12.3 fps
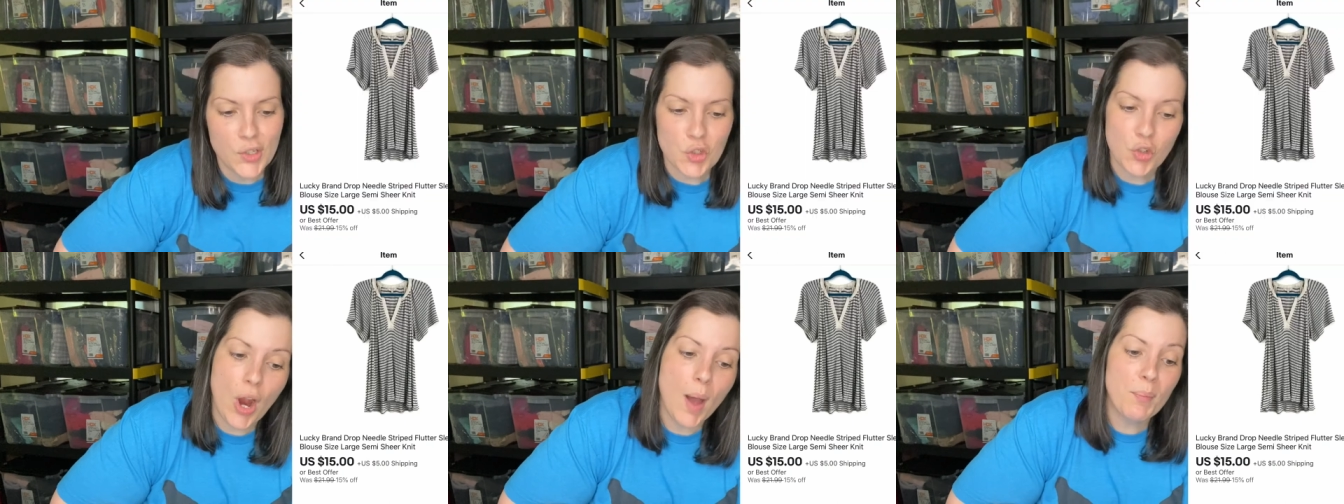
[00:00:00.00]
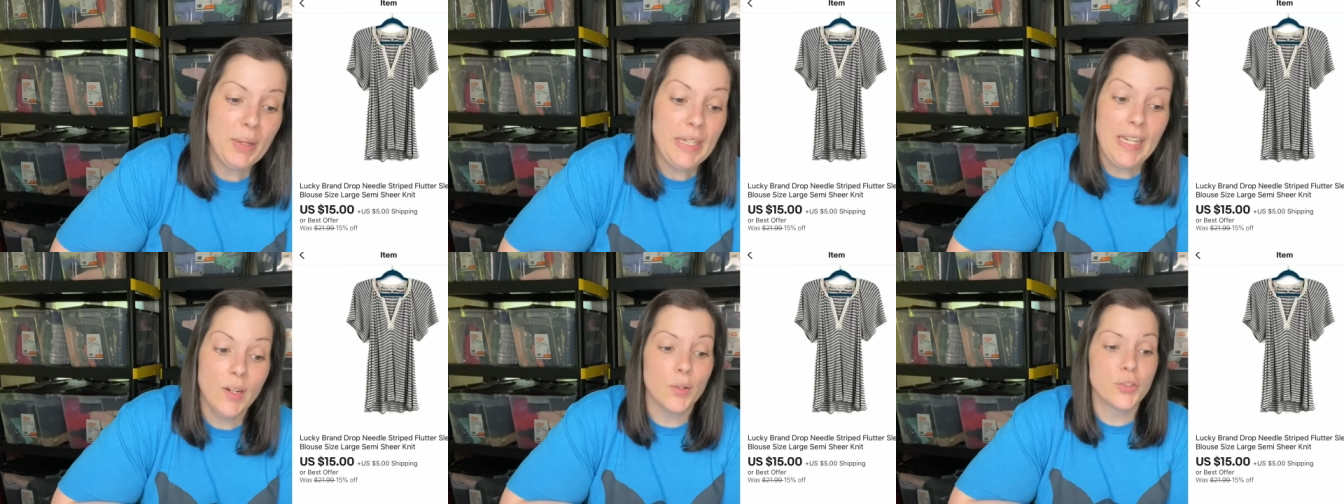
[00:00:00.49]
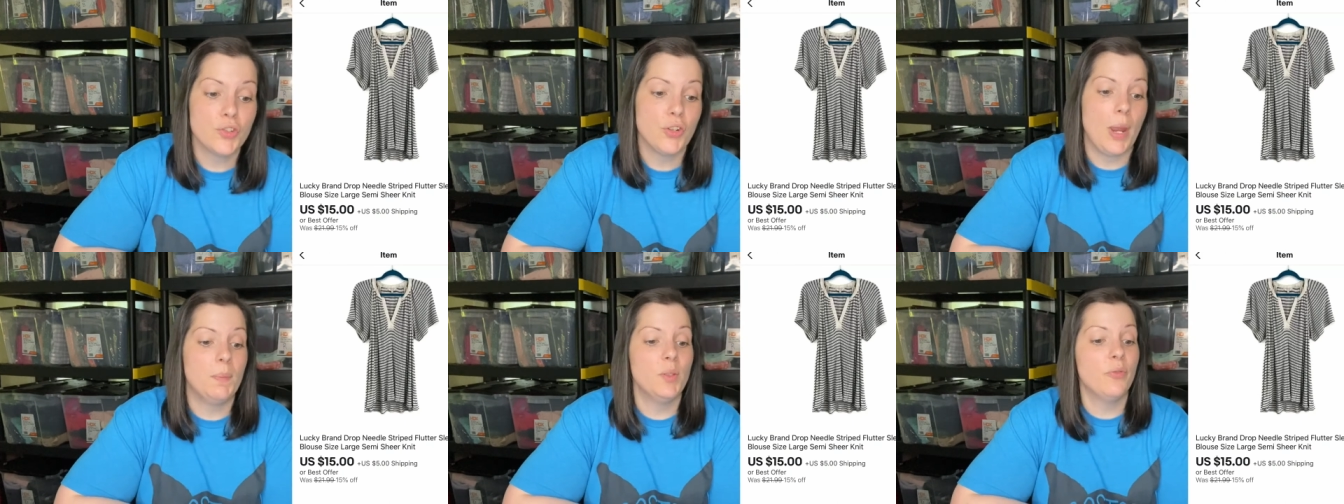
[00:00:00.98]
drop needle
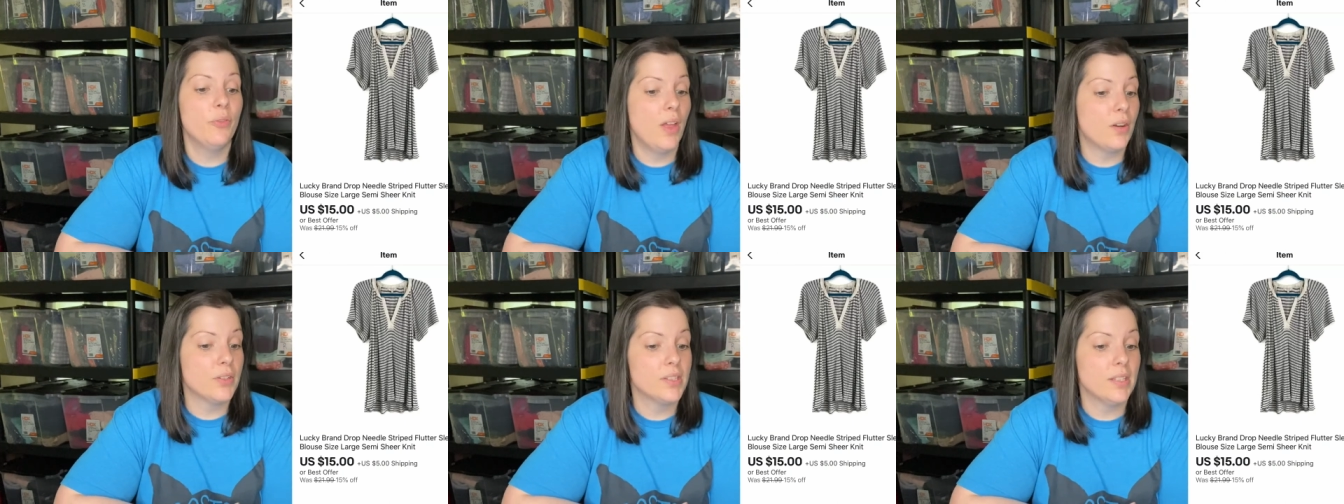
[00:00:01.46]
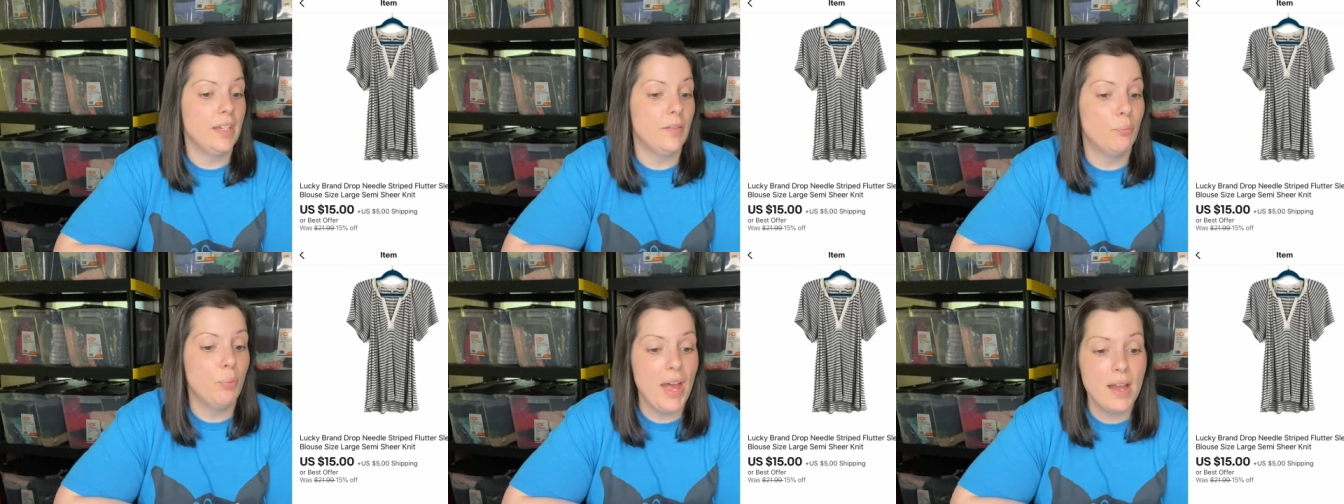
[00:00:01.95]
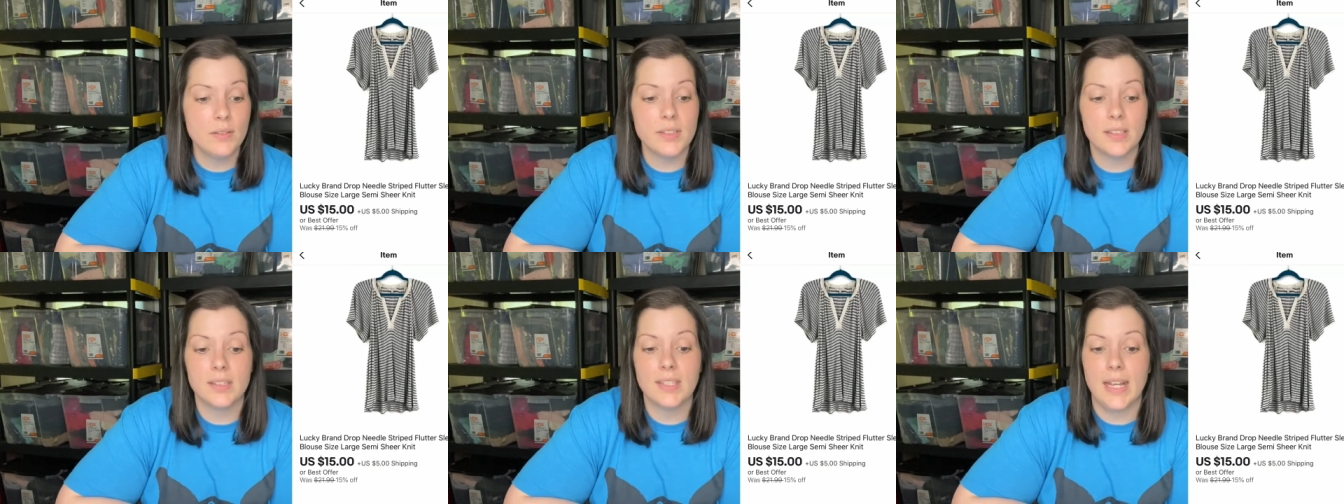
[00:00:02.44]
striped flutter sleeve
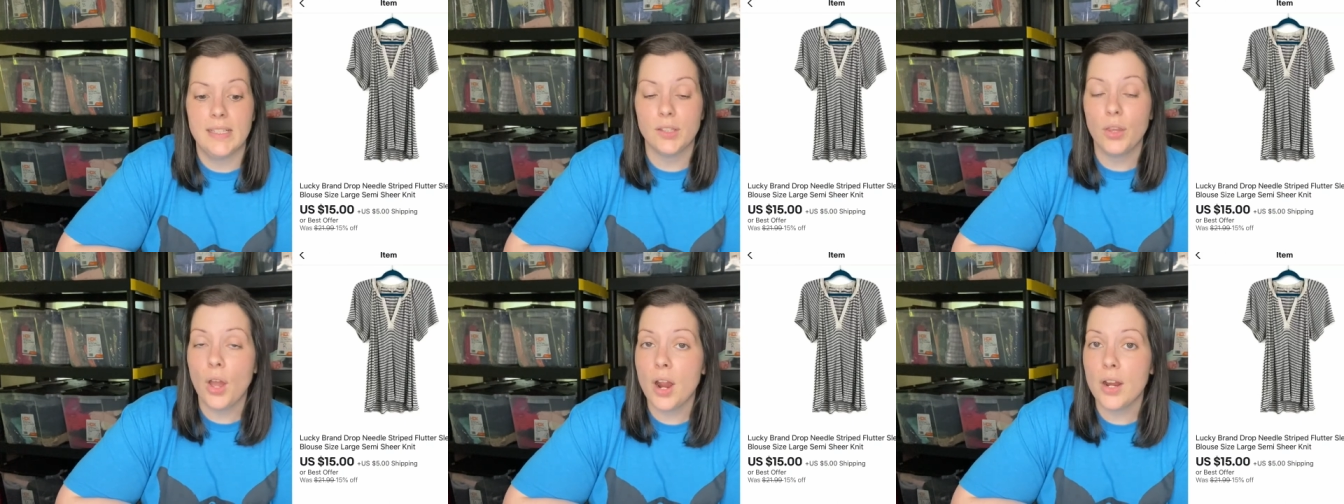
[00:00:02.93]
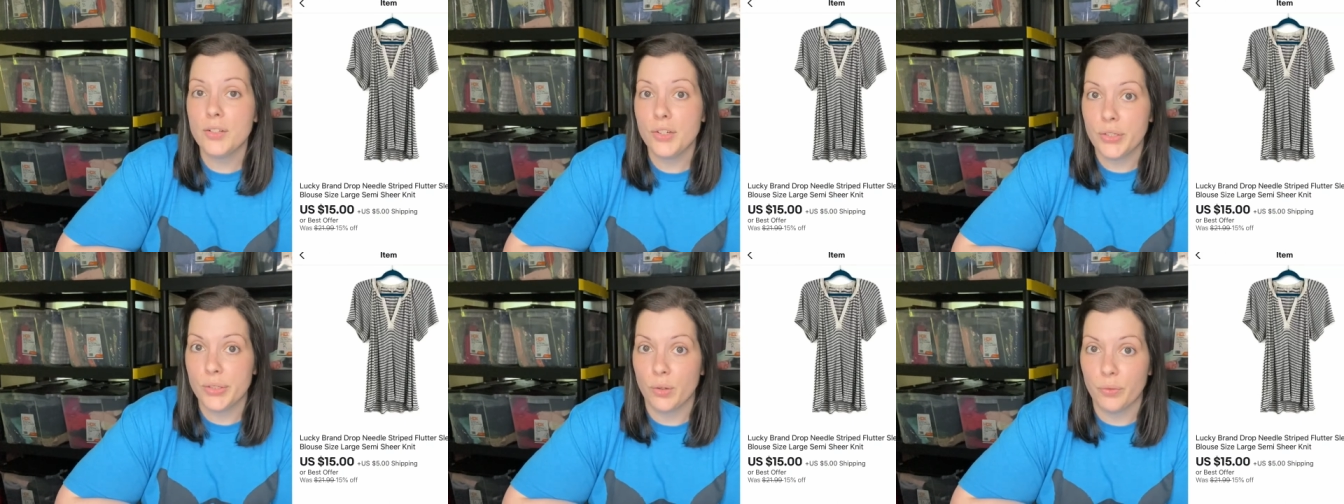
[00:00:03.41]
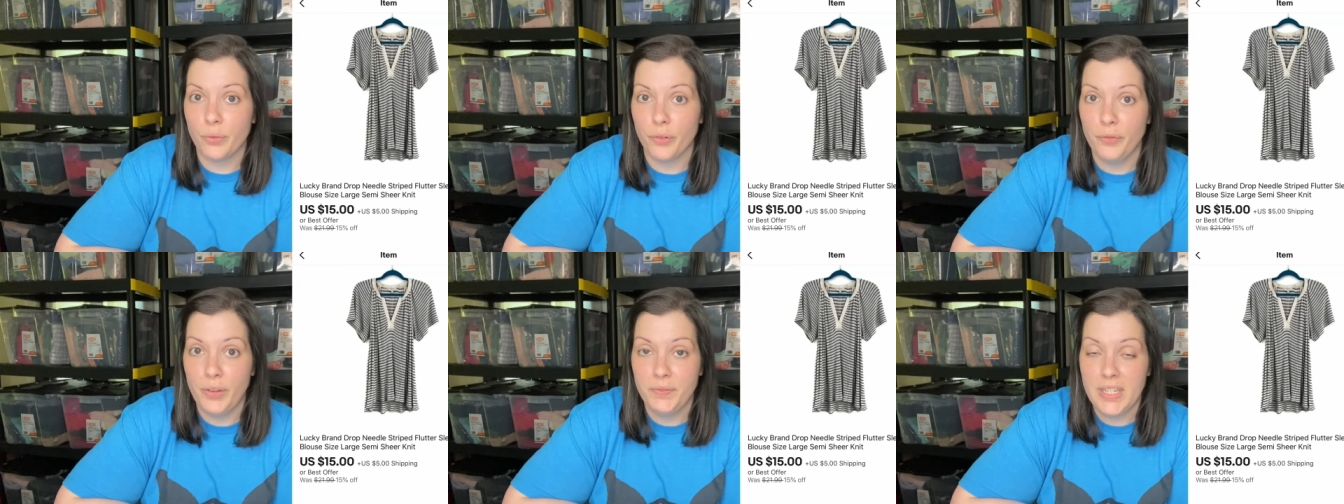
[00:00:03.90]
blouse in size large. It sold for
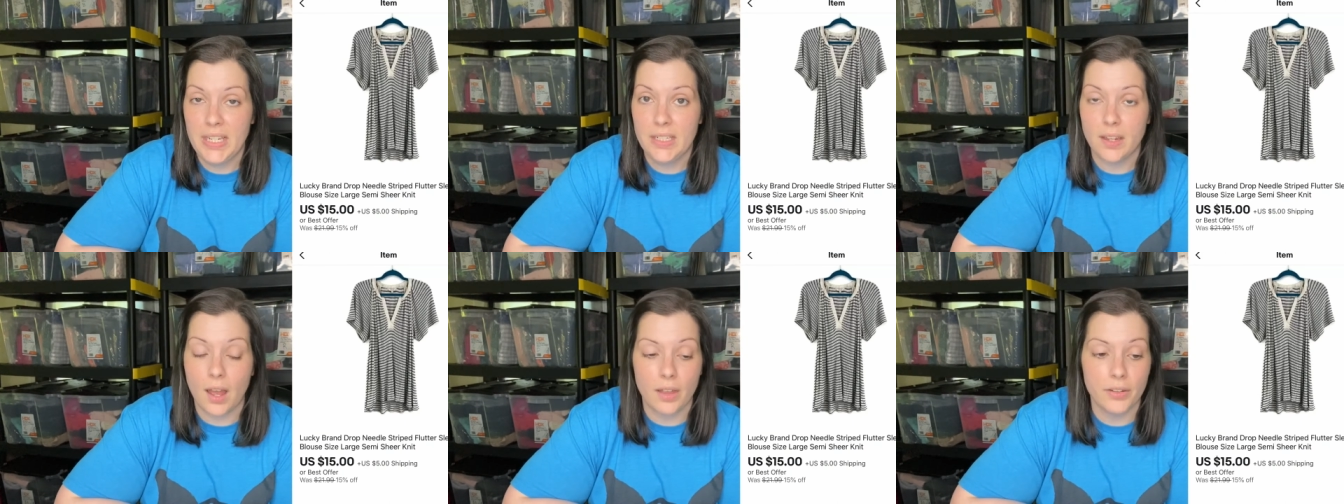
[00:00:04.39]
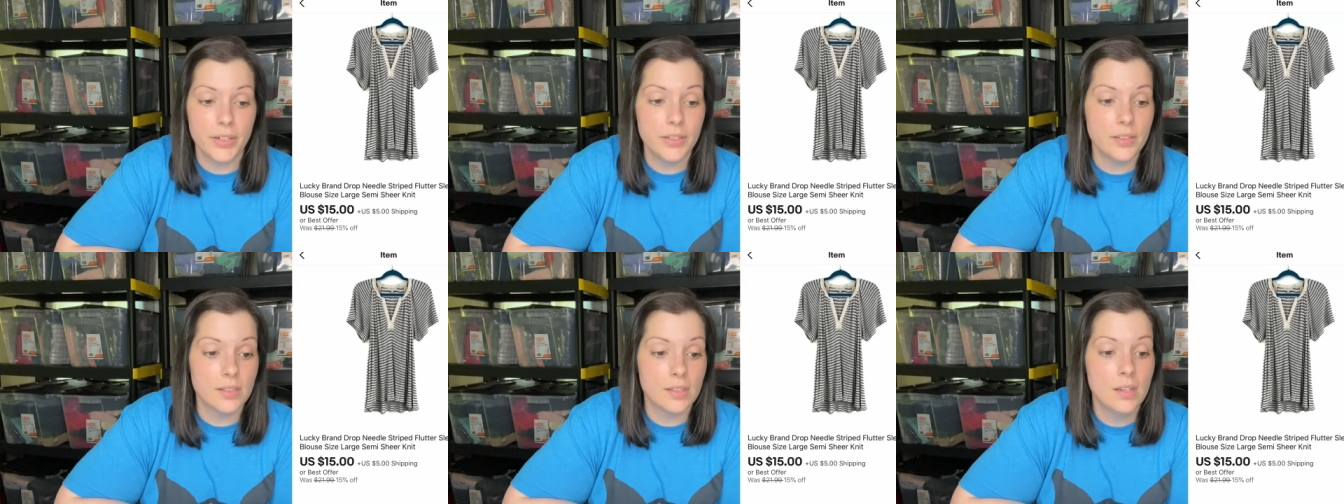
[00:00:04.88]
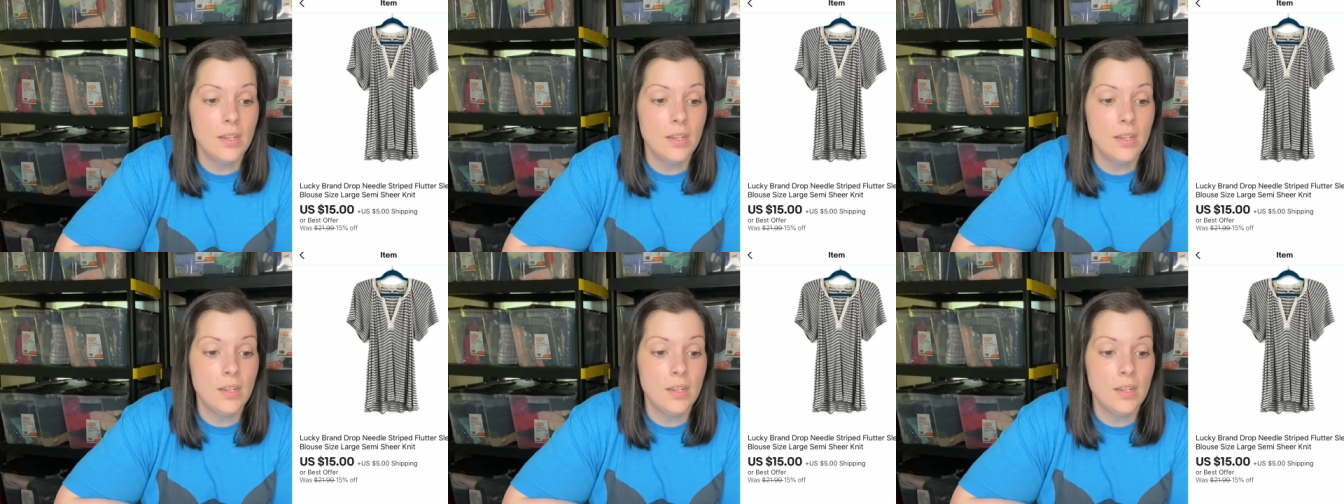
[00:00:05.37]
$15.